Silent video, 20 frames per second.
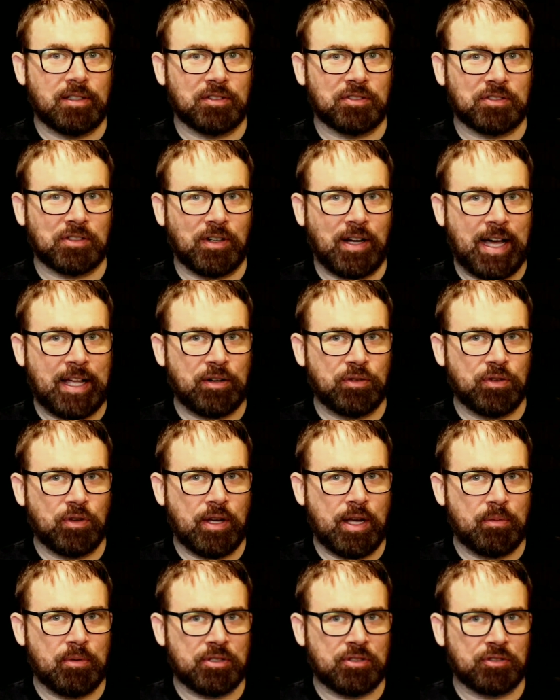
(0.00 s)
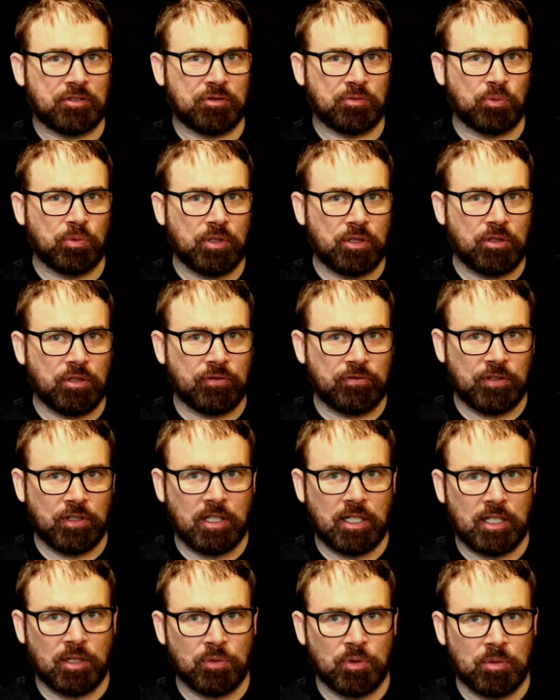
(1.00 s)
So I don't know how much this is really going to feel
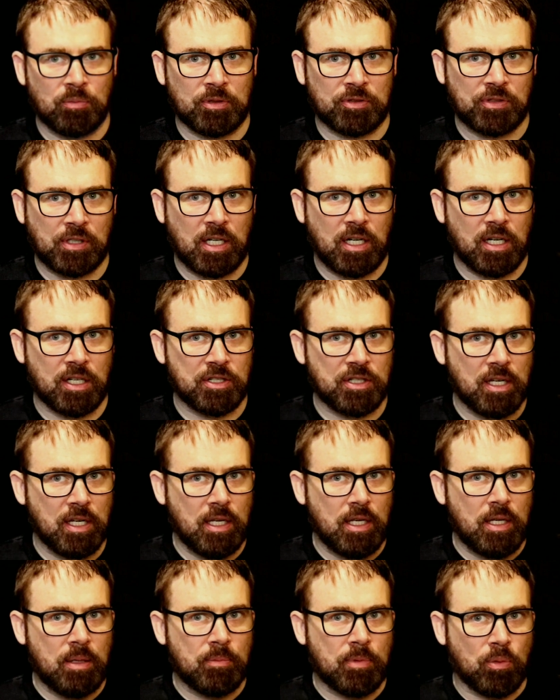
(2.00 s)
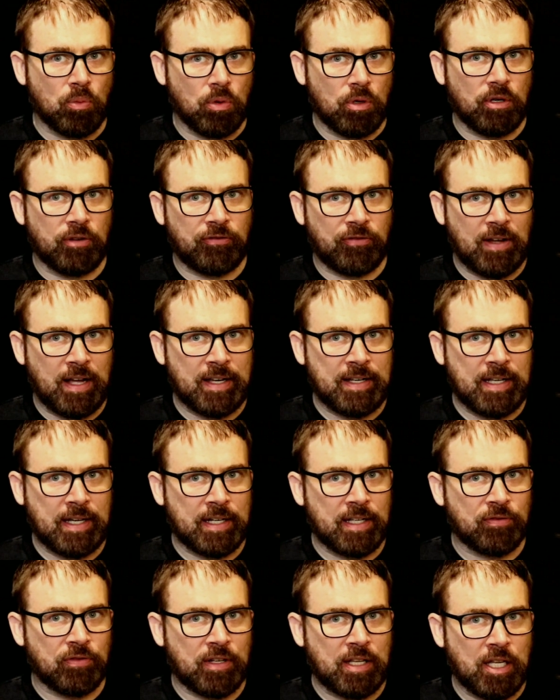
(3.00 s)
like a real massage, but we're going to find
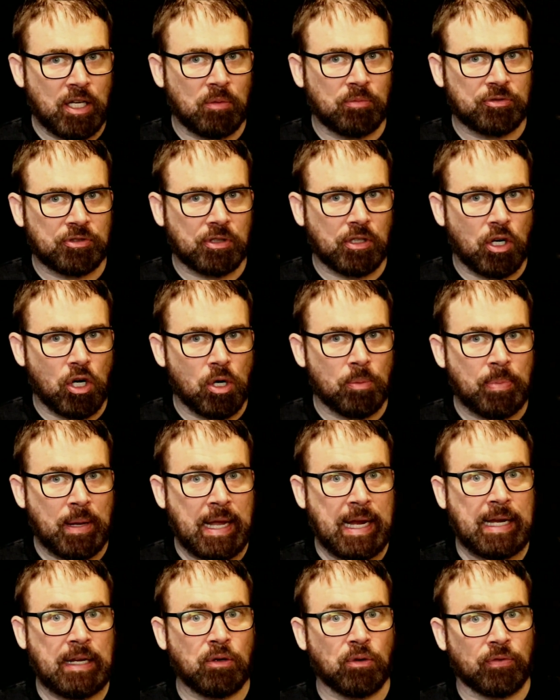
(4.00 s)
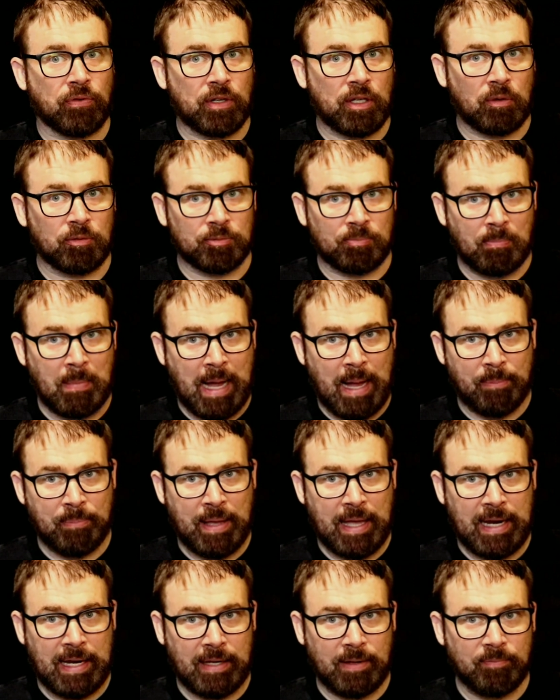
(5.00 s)
out if it helps her pain or if it helps my
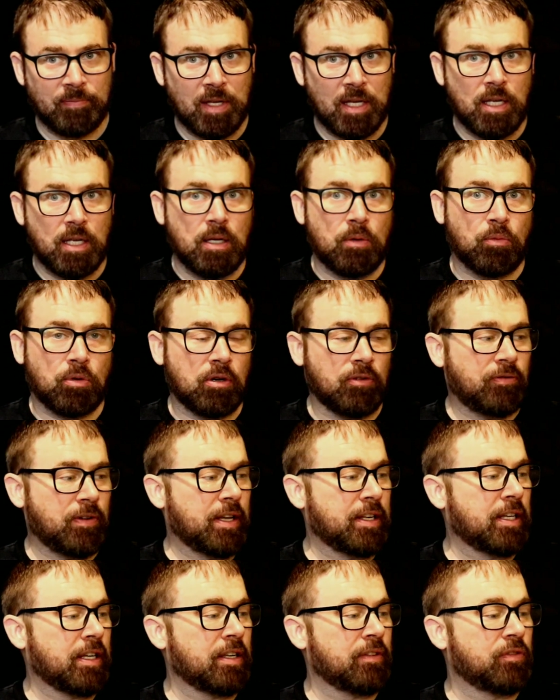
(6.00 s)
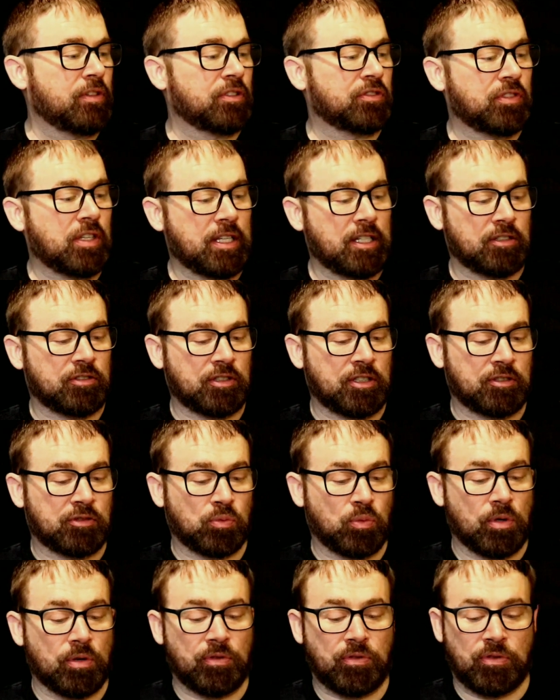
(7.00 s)
pain. We're going to find out if this thing is
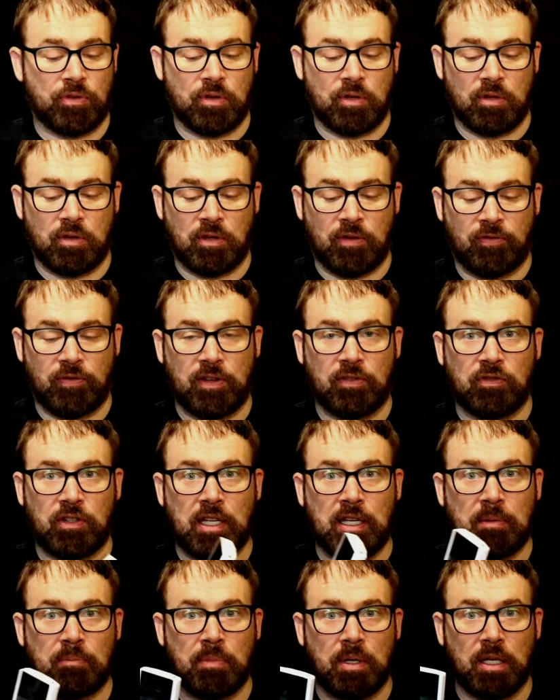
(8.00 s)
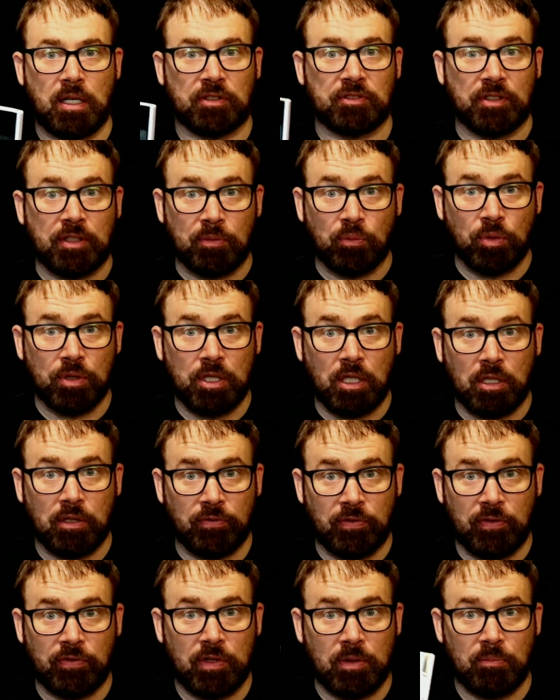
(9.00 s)
worth the 15 bucks, and we're
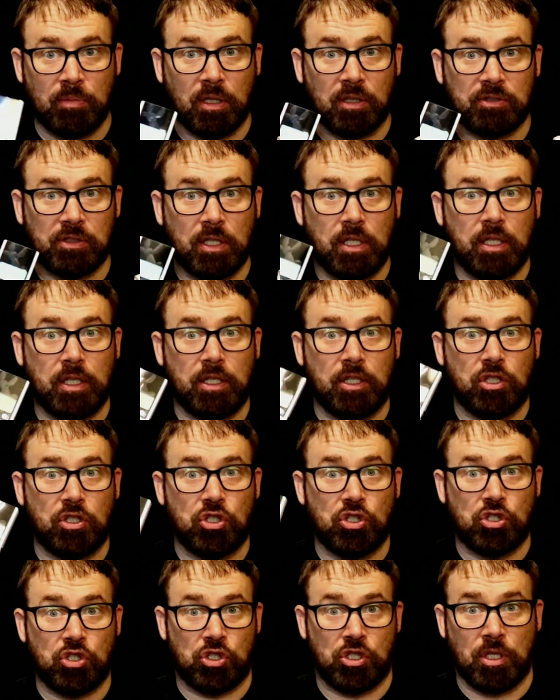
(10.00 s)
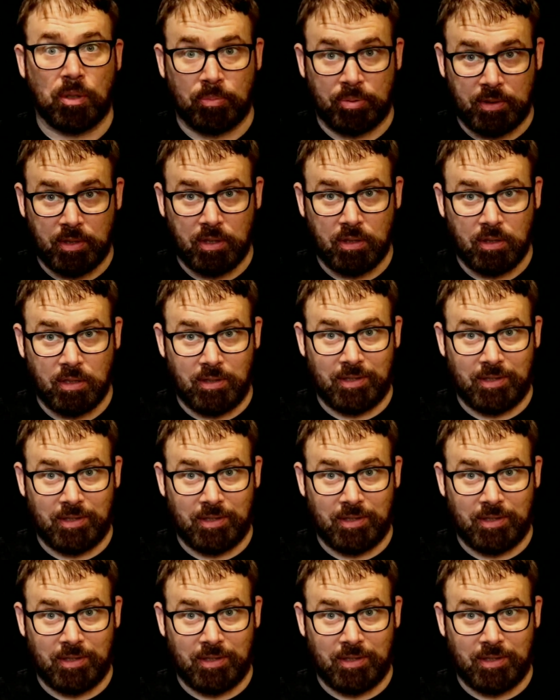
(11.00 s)
talking 15 bucks shipped.